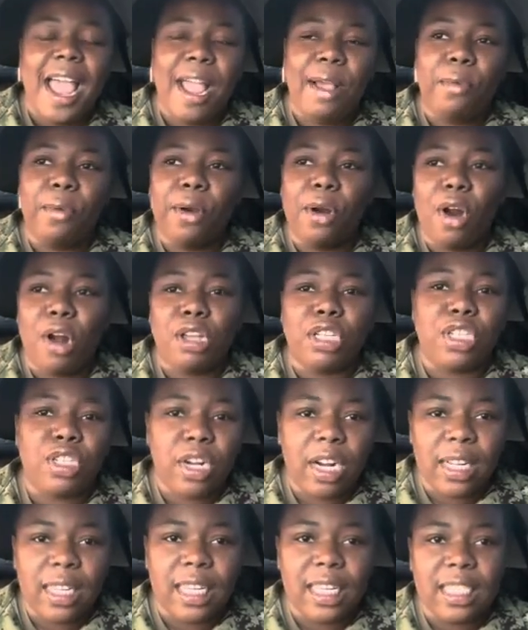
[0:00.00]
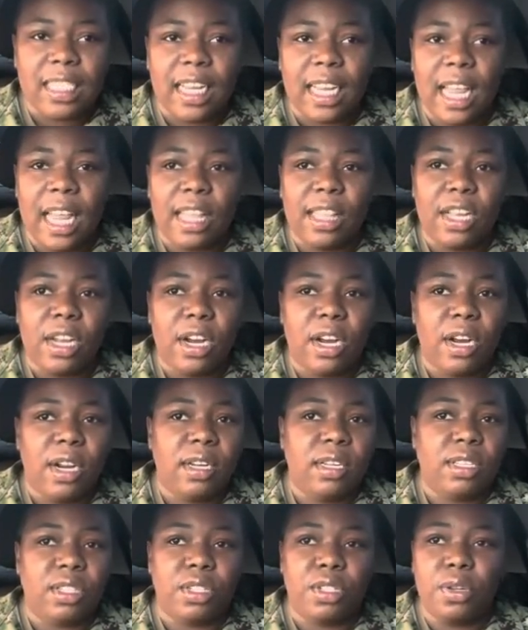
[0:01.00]
and we're all struggling together
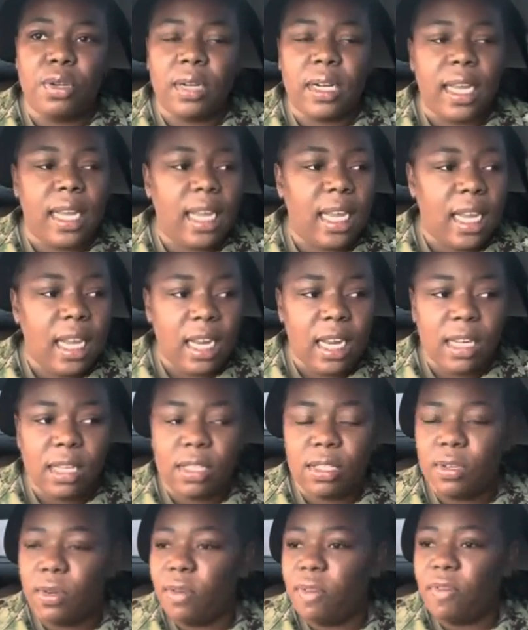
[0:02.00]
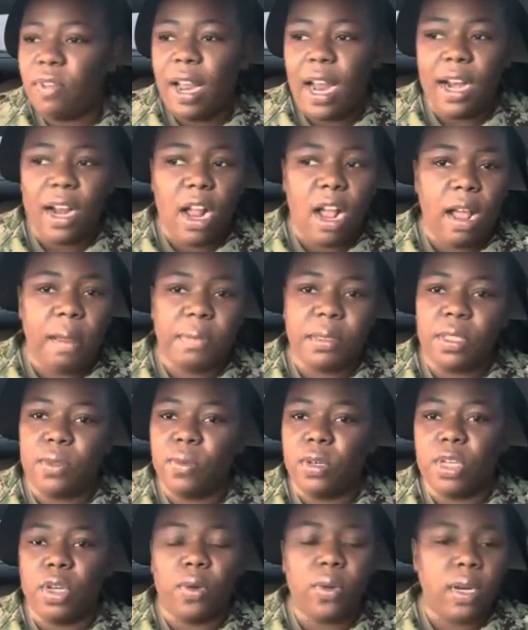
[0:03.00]
through heat, through flight ops.
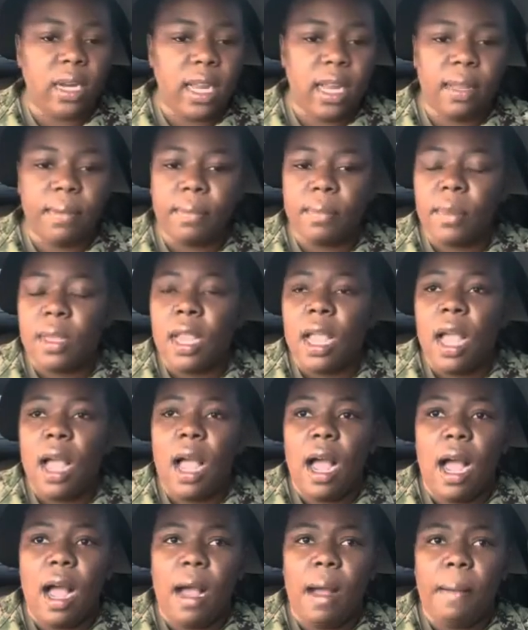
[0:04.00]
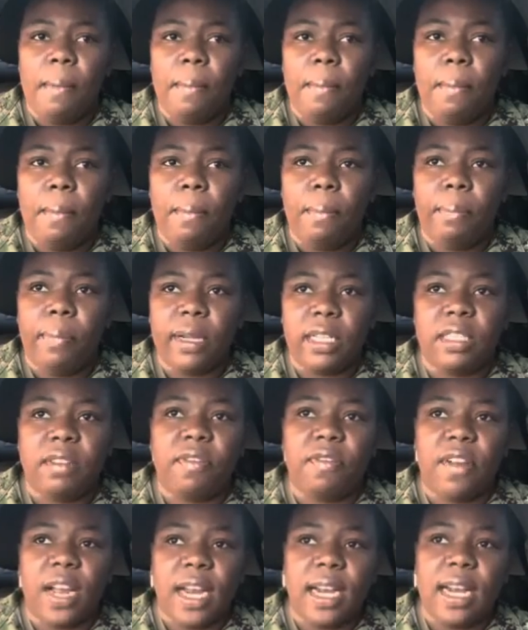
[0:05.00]
We're doing it. Um, but to
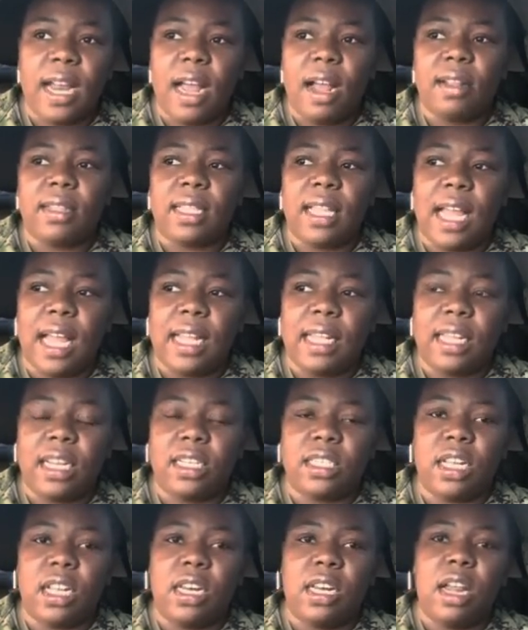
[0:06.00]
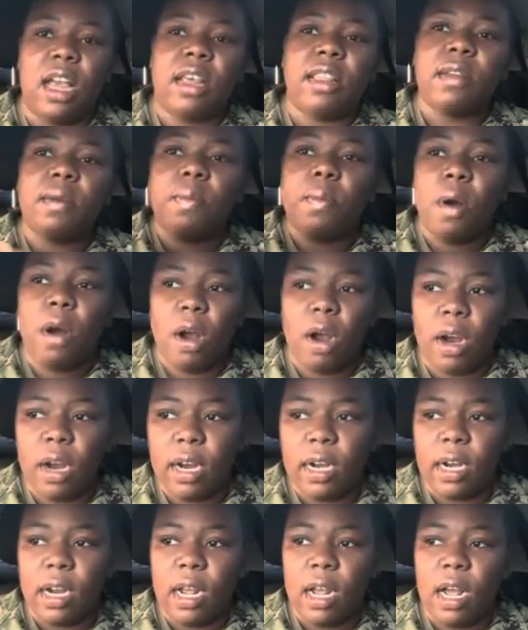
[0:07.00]
find out that there's another
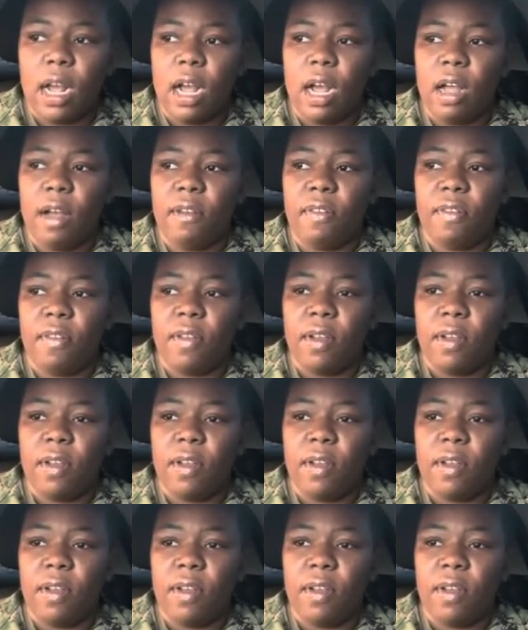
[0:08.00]
part of